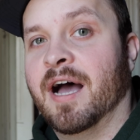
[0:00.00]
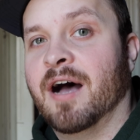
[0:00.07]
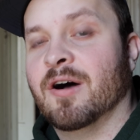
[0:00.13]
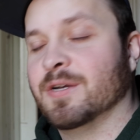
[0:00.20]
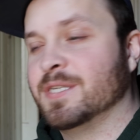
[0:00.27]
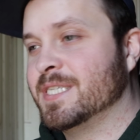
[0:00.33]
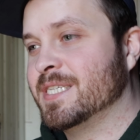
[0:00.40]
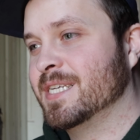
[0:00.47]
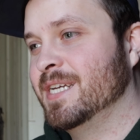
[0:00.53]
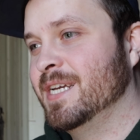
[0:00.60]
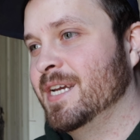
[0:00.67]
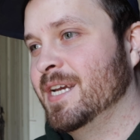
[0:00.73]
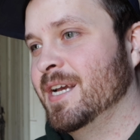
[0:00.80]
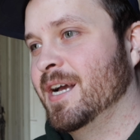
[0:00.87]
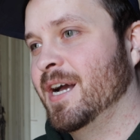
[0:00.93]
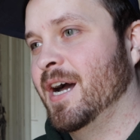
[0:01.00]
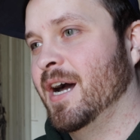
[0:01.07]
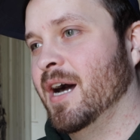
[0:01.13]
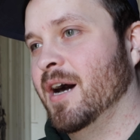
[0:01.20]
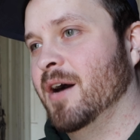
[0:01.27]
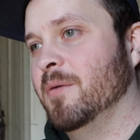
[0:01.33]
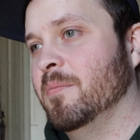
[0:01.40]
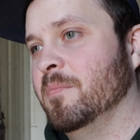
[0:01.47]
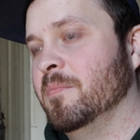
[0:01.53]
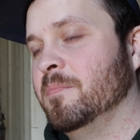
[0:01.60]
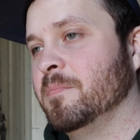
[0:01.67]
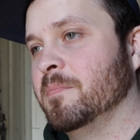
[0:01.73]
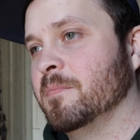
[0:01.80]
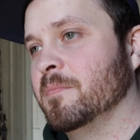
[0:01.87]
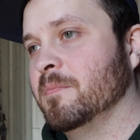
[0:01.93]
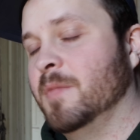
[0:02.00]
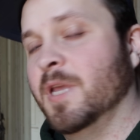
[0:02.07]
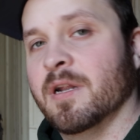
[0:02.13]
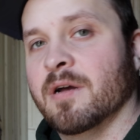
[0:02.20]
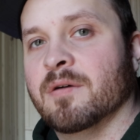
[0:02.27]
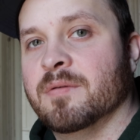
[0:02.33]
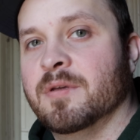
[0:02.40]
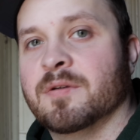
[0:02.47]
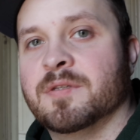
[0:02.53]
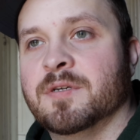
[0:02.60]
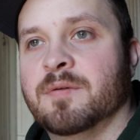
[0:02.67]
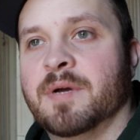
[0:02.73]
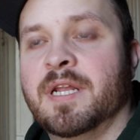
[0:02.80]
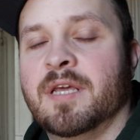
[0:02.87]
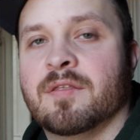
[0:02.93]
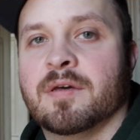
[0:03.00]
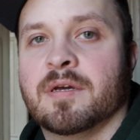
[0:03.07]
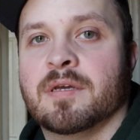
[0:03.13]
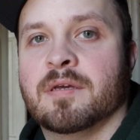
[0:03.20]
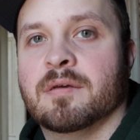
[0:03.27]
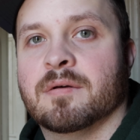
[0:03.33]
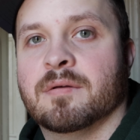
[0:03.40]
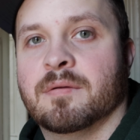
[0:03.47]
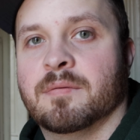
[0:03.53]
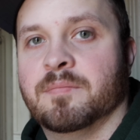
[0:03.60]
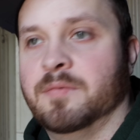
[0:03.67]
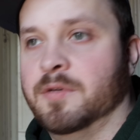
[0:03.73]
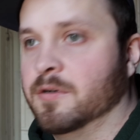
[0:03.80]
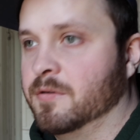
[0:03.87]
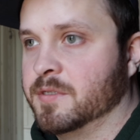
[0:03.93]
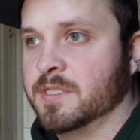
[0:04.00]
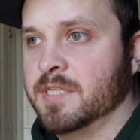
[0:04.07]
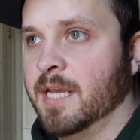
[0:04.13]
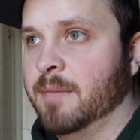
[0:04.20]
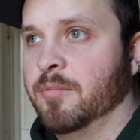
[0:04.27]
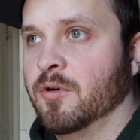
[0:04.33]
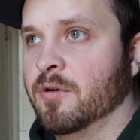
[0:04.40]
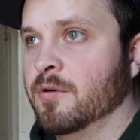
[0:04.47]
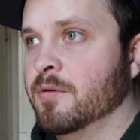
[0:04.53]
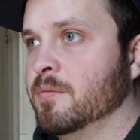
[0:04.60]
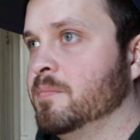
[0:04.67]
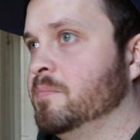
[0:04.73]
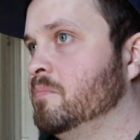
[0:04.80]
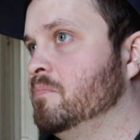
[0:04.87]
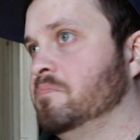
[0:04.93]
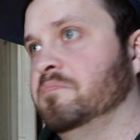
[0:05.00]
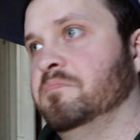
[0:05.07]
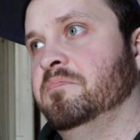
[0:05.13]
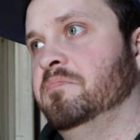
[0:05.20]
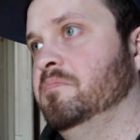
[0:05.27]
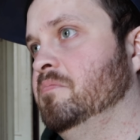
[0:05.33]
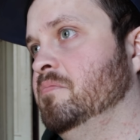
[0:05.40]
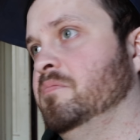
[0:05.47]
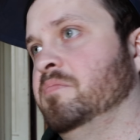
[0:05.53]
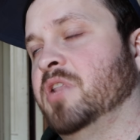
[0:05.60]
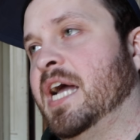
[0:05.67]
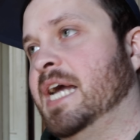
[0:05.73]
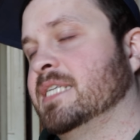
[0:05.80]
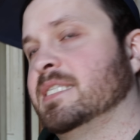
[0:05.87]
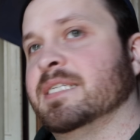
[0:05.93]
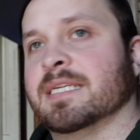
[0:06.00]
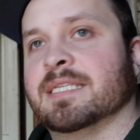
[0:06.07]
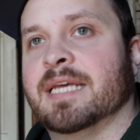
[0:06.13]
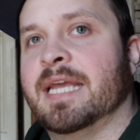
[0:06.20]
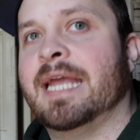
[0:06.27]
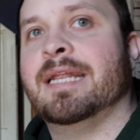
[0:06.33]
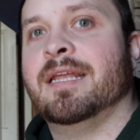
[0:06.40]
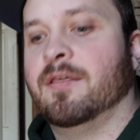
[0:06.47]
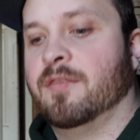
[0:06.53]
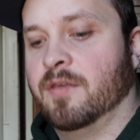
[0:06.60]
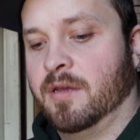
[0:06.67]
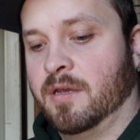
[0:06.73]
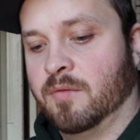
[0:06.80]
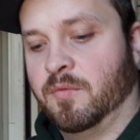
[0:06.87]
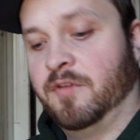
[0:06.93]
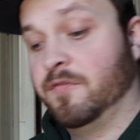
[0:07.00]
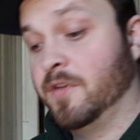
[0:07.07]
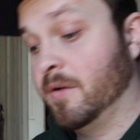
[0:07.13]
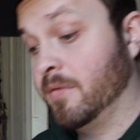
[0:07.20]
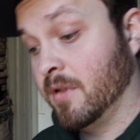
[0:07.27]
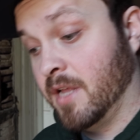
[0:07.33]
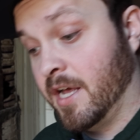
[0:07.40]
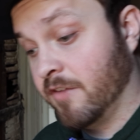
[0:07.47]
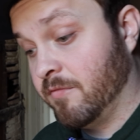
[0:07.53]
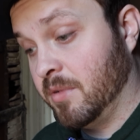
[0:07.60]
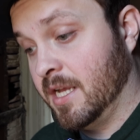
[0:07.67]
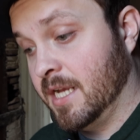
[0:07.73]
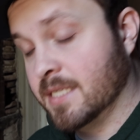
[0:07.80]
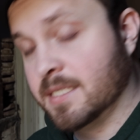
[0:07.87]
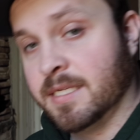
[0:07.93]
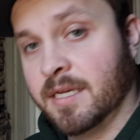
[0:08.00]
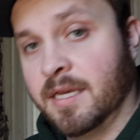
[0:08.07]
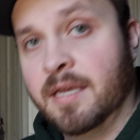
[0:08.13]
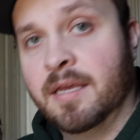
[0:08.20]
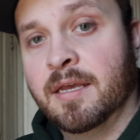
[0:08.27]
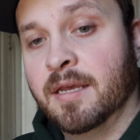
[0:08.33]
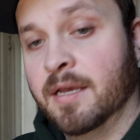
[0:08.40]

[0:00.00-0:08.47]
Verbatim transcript: house, um, you know, you'll do anything. You'll, you'll staple plastic to anything. And we found a lot of plastic